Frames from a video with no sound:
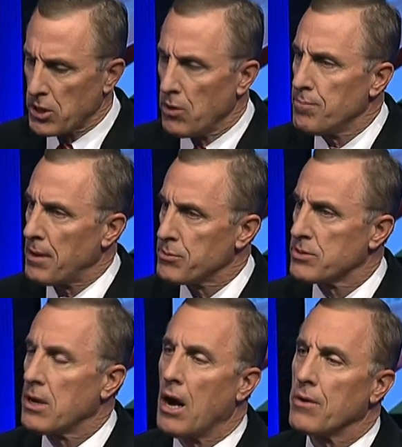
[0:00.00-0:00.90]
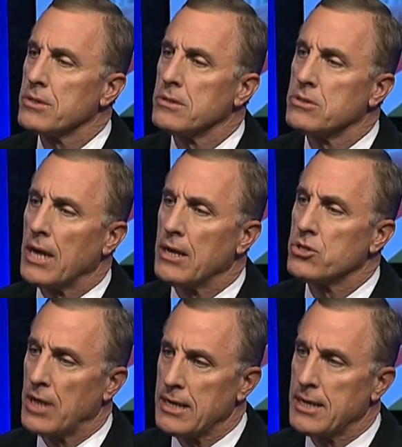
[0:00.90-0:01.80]
weeks ago, members of Congress and the
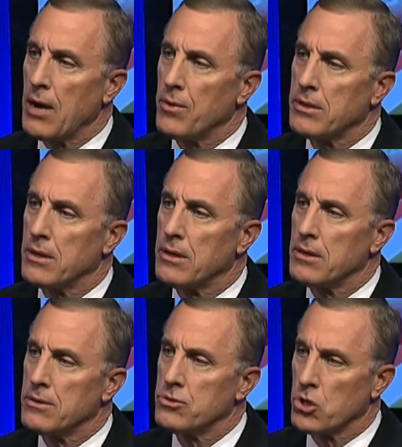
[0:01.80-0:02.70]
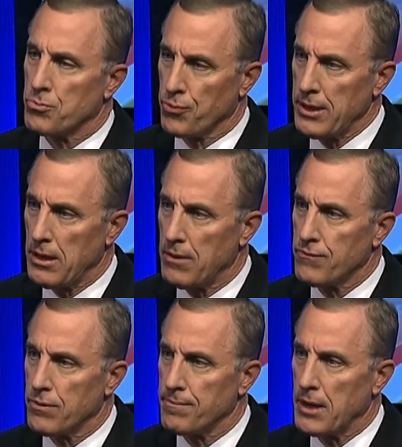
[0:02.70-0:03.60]
Senate sat down with General
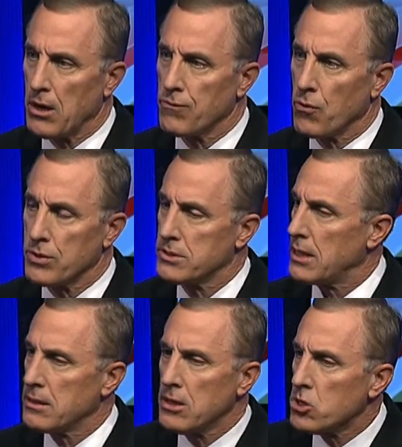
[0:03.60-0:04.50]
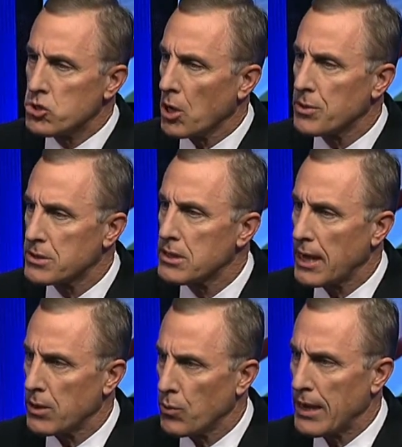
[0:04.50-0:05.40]
Breedlove from the Air Force, said, show us the
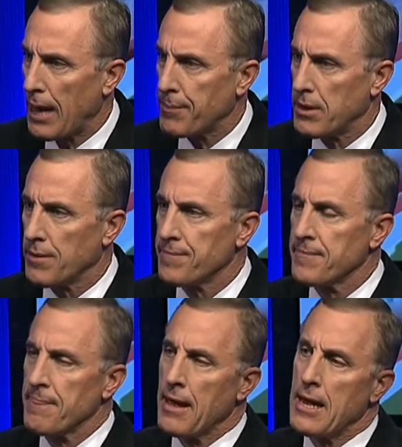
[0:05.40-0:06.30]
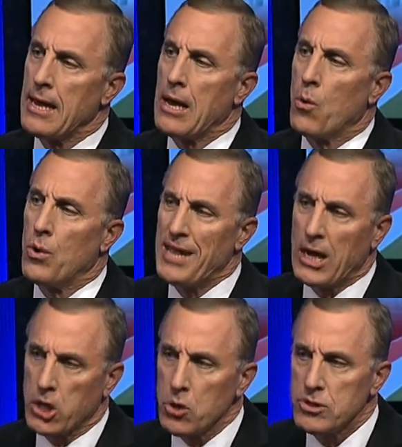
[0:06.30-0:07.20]
data. What happened here? When
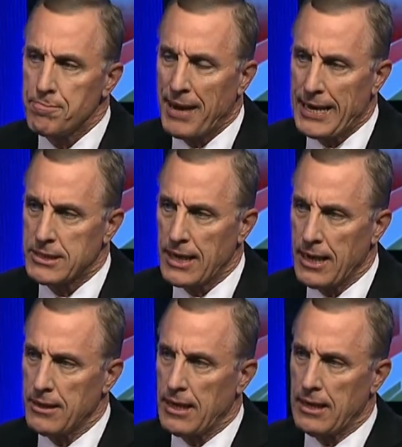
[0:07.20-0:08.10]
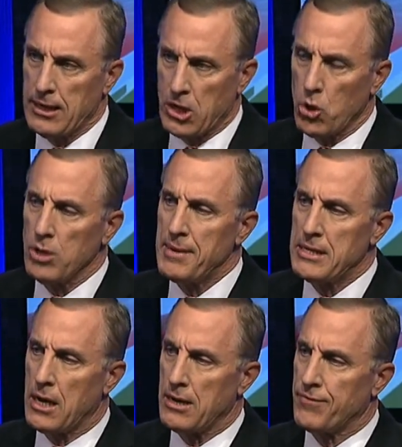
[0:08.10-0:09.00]
they close a base, it can only
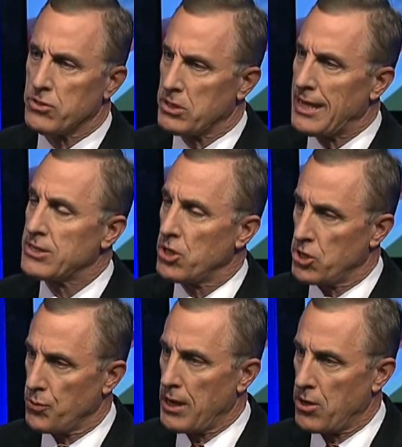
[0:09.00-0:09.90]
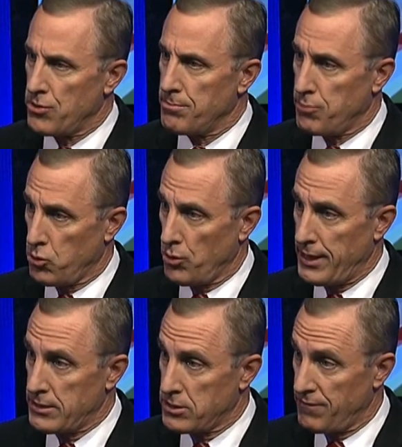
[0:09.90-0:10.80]
be done if there's less than 300
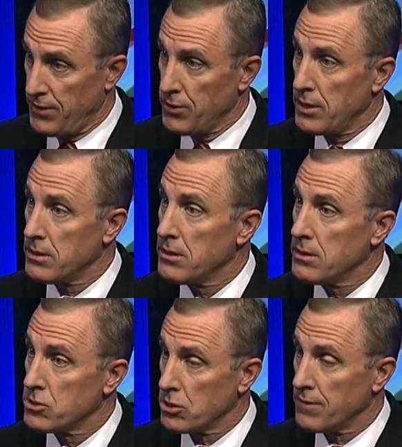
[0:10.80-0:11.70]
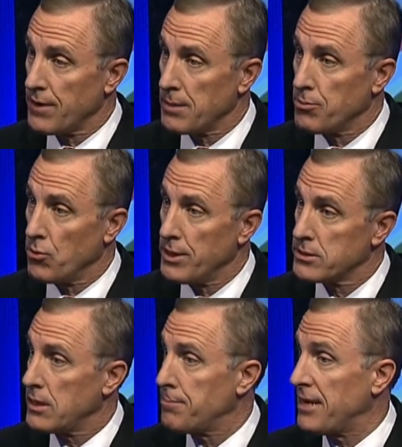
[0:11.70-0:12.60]
employees, civilian certified
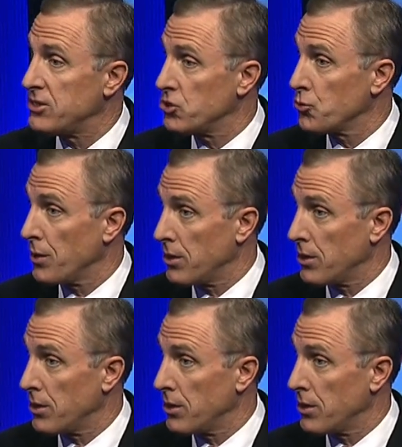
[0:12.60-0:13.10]
employees. That base is